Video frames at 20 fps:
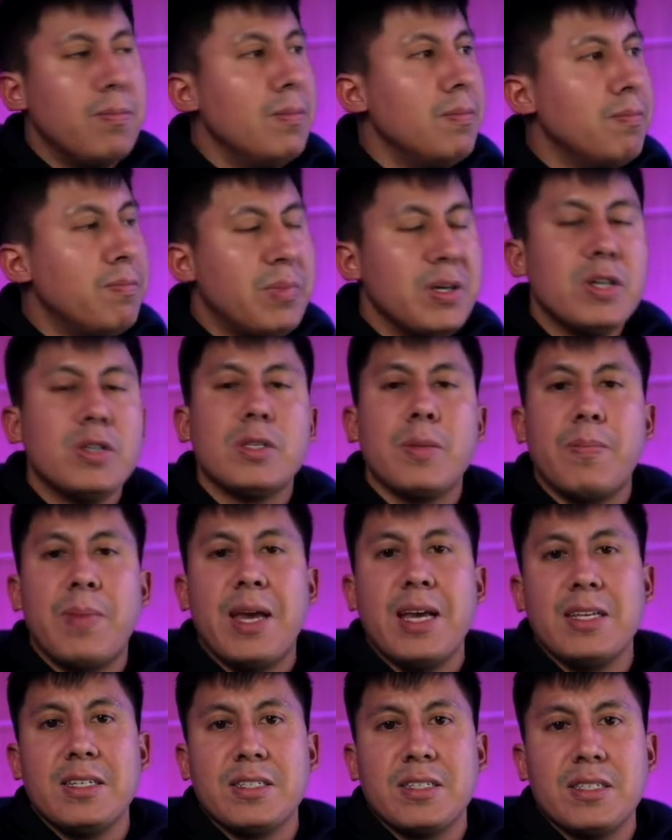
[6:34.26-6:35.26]
build a
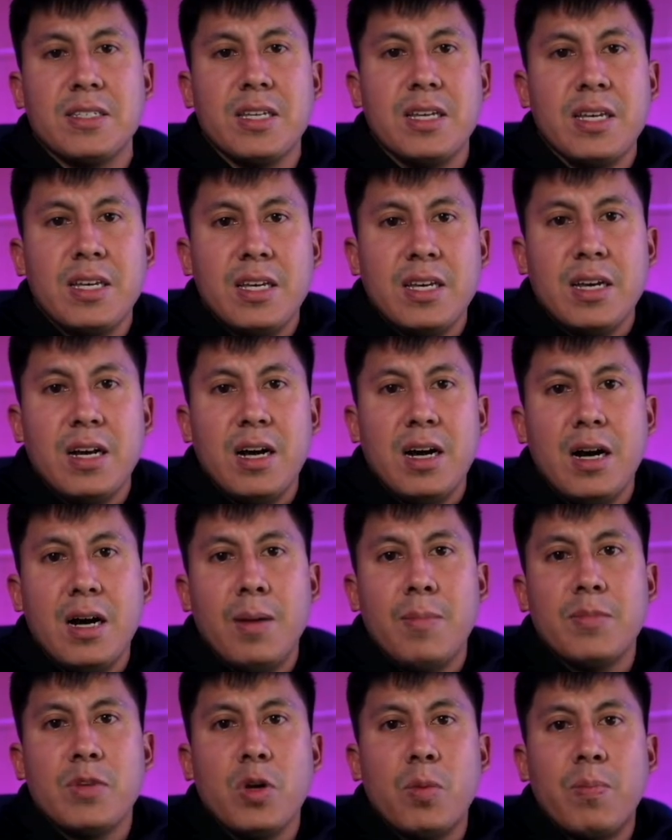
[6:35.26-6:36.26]
base.
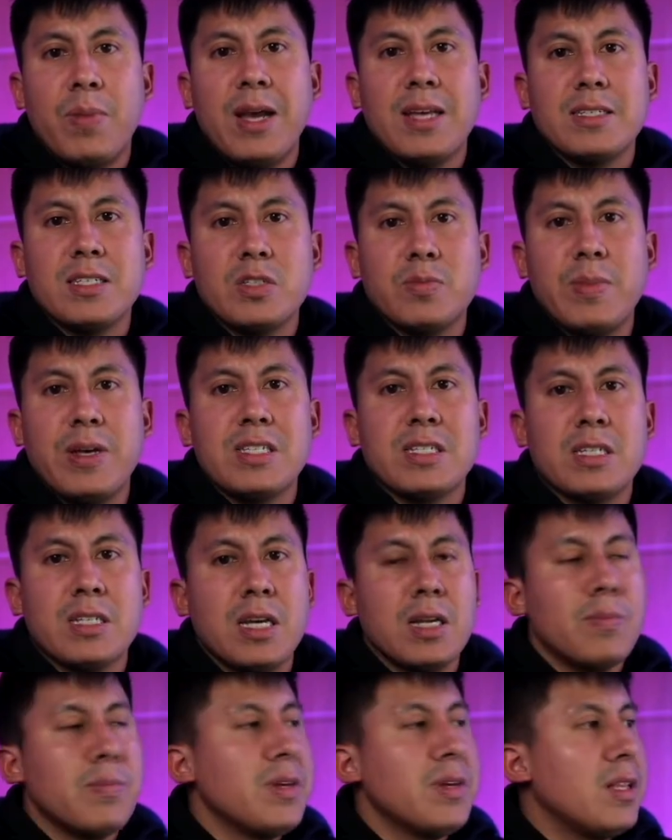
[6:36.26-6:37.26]
Um, your base is basically
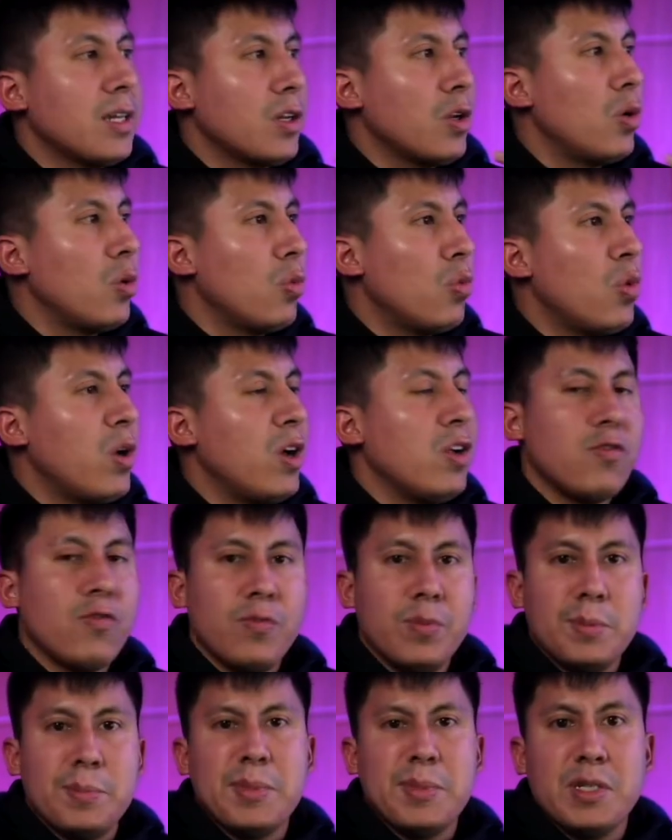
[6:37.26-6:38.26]
going to be like your wealth
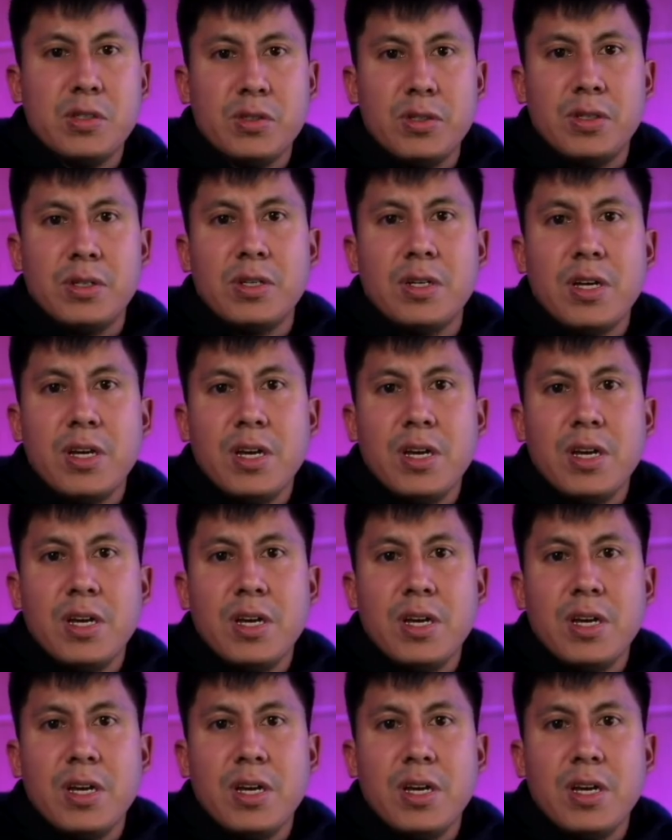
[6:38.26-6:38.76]
builder.